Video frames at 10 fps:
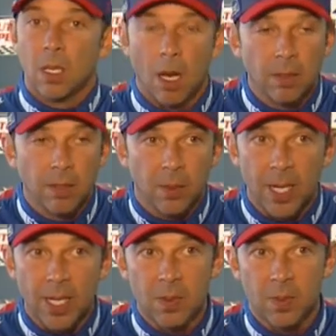Calling the
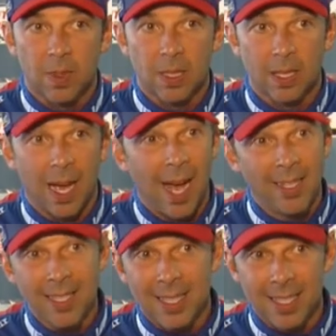race,
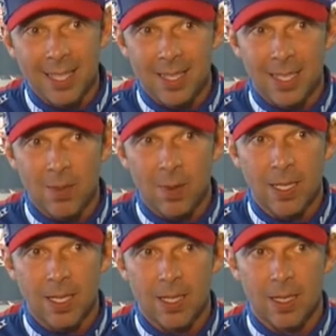honestly, this
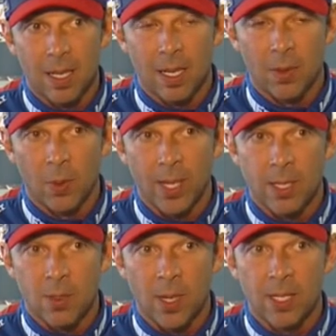race is the way
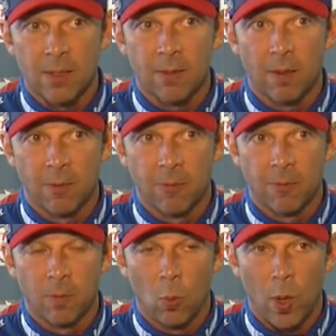this race
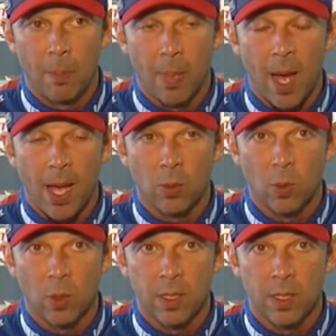went by
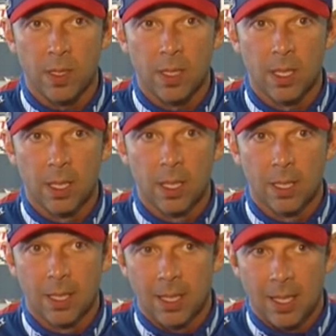was,
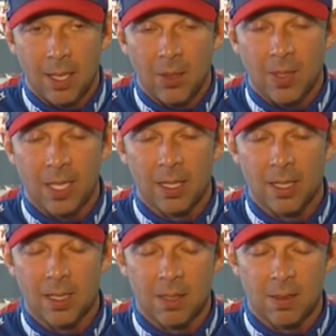and don't take
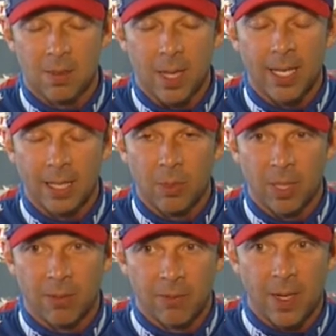this lightly,
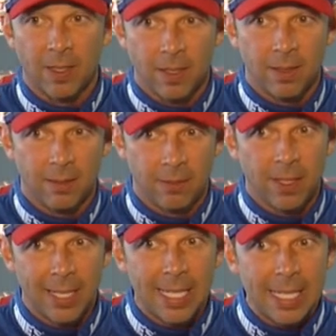but a
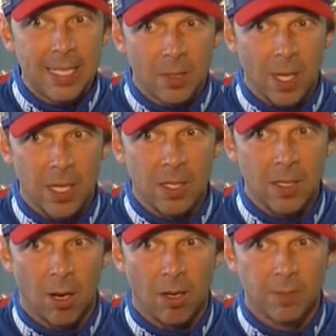fairly easy race to
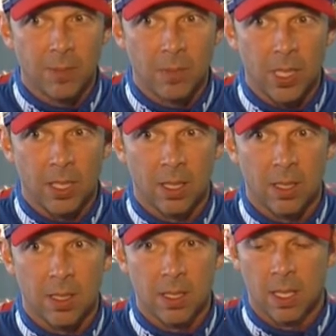call
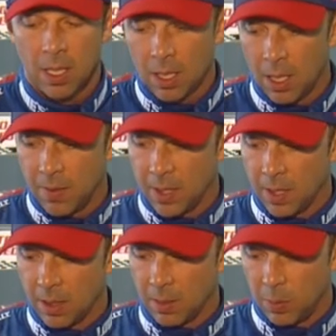because of
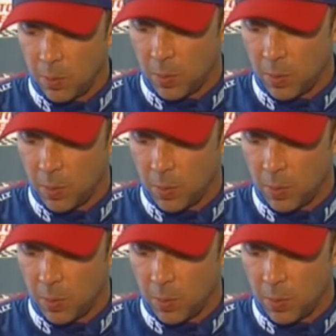the